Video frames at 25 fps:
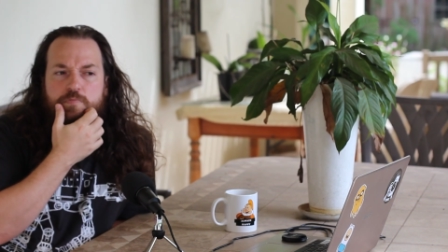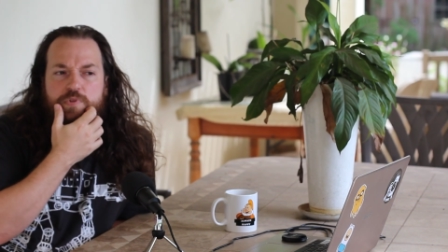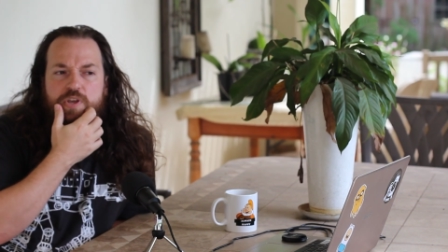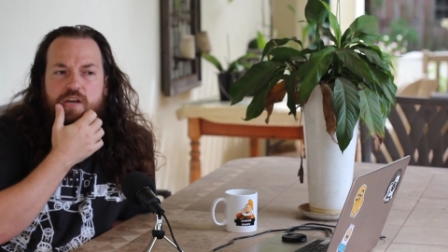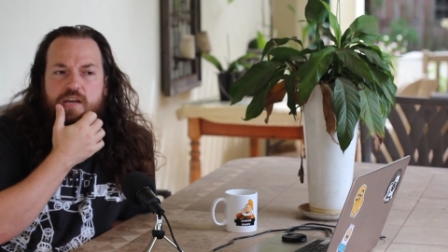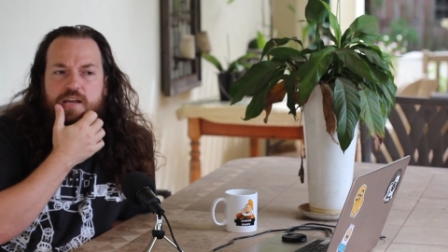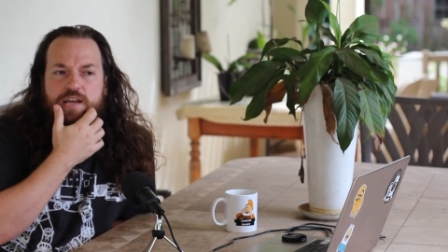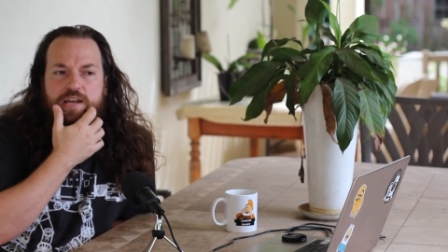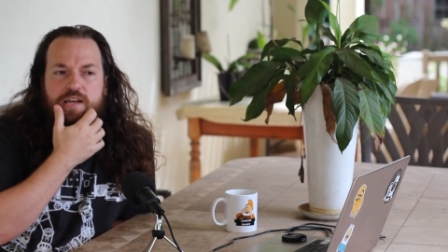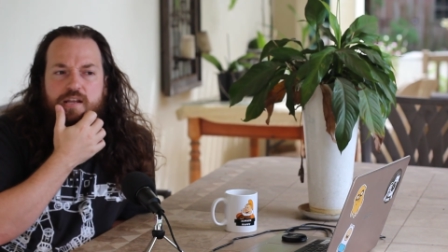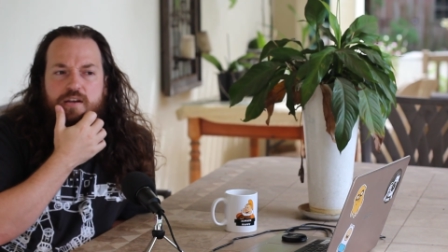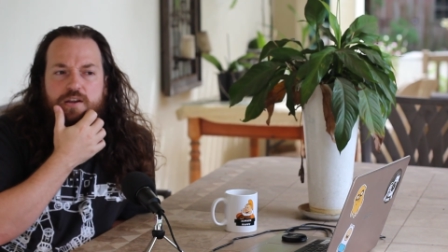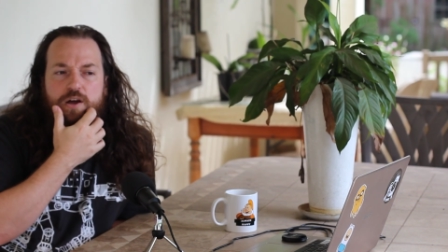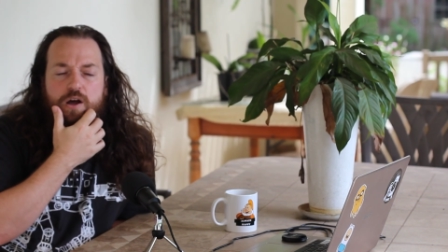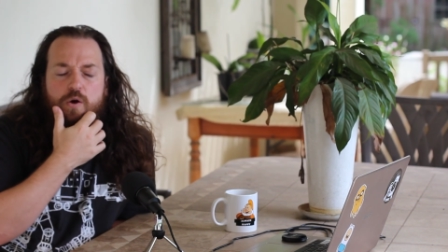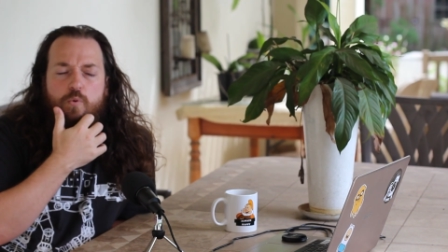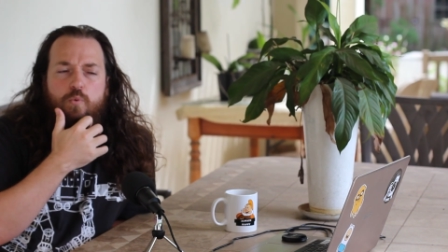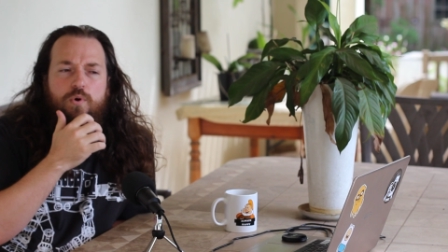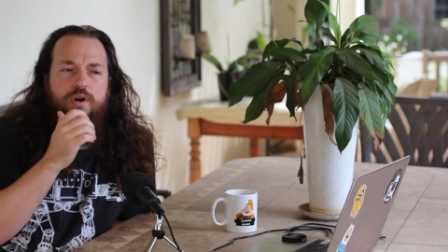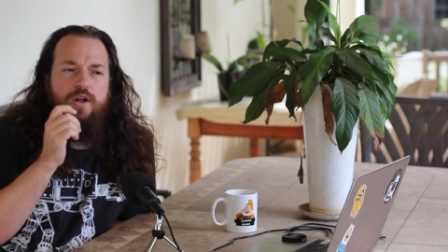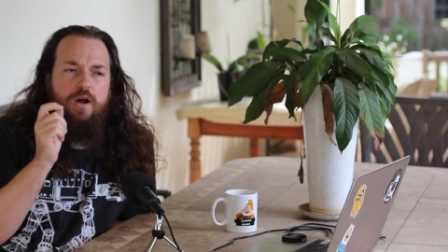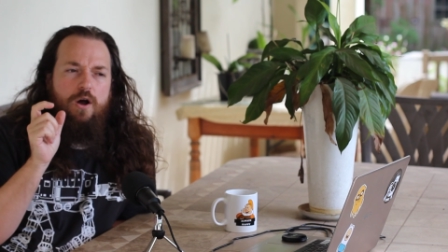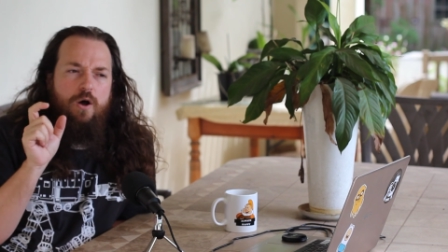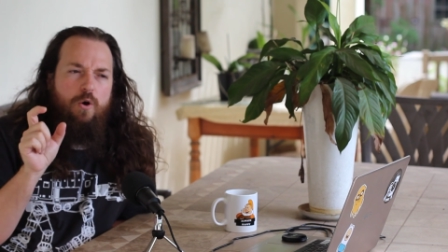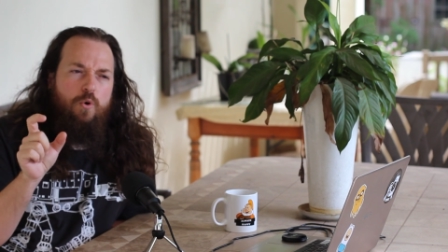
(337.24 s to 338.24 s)
And
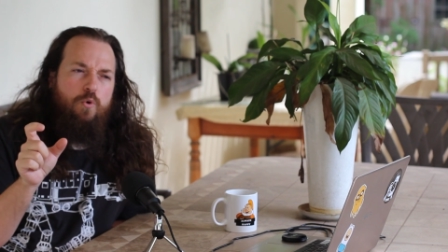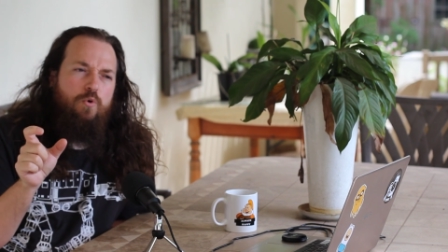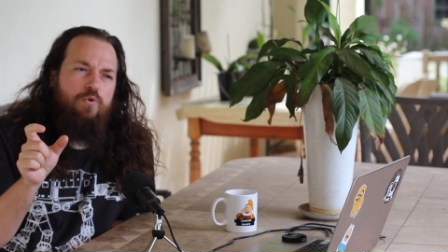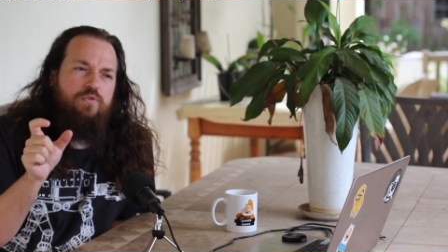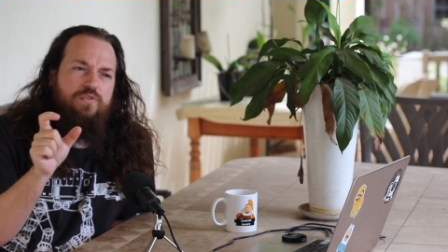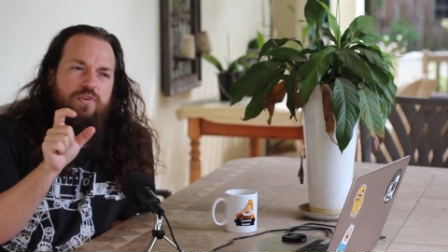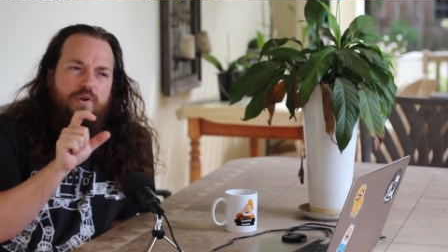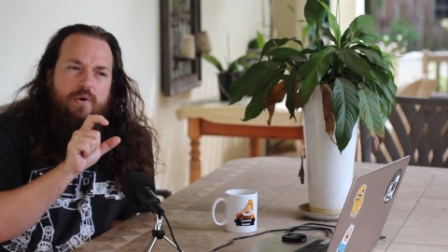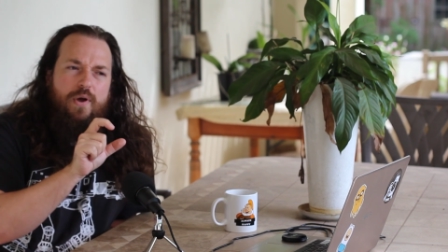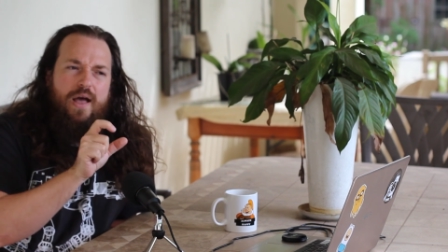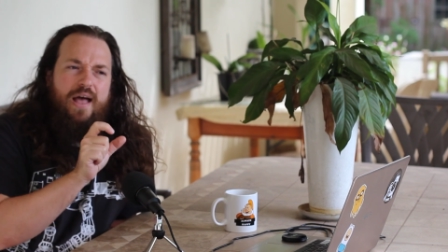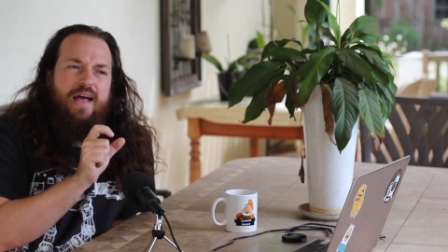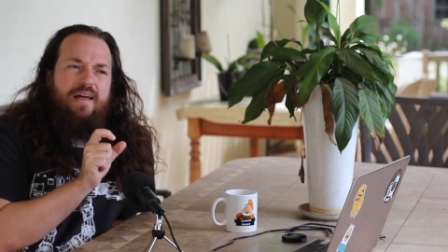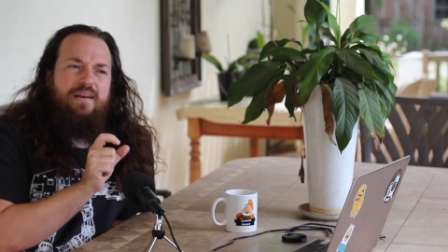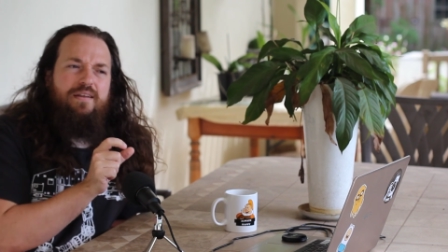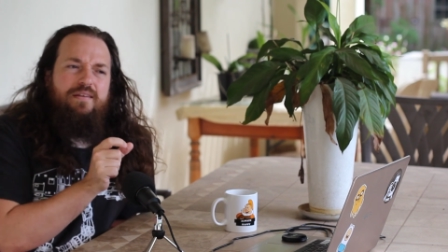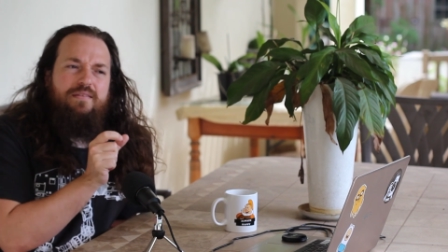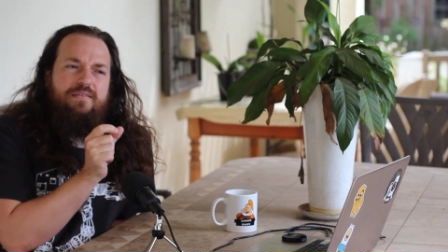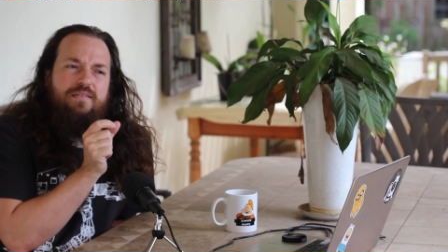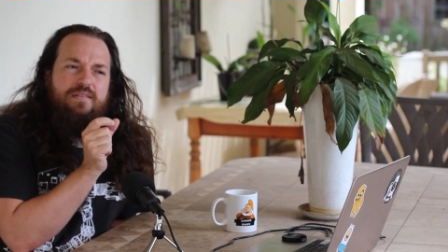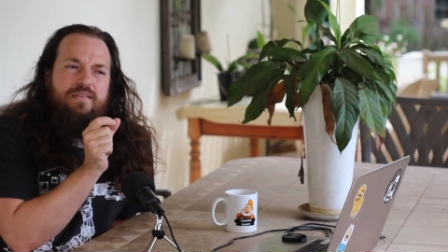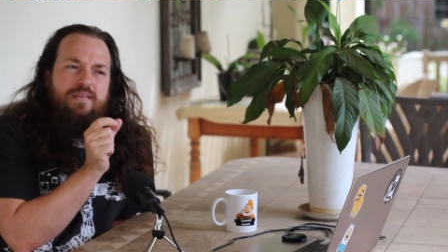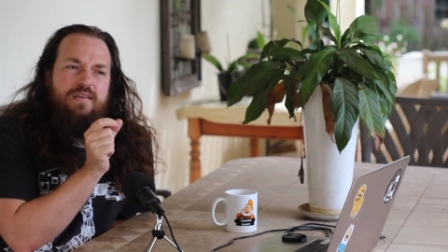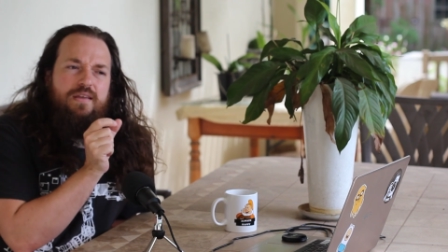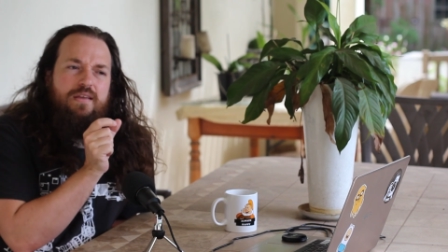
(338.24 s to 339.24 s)
what I also
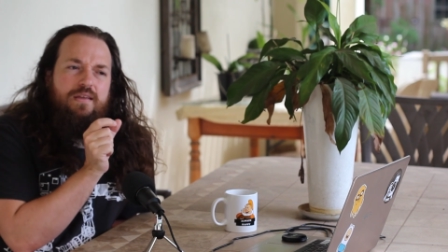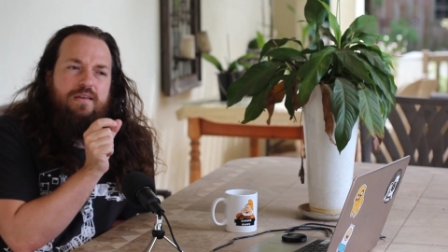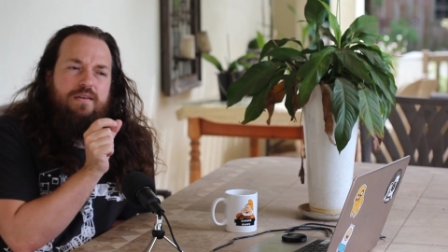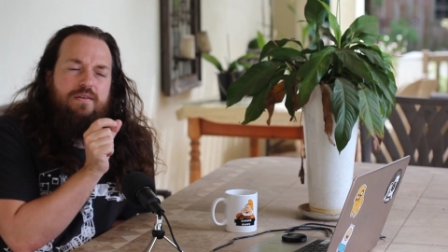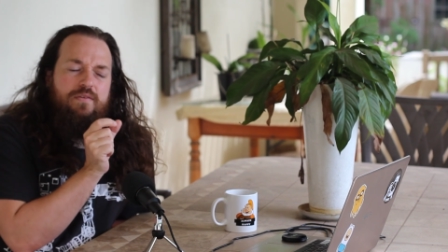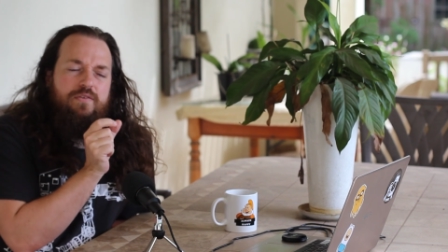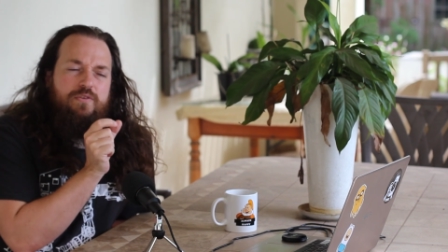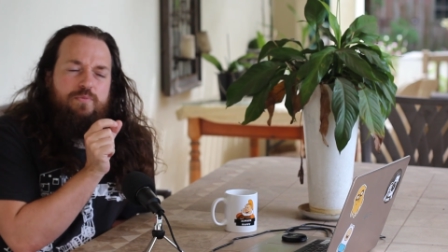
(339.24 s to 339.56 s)
added the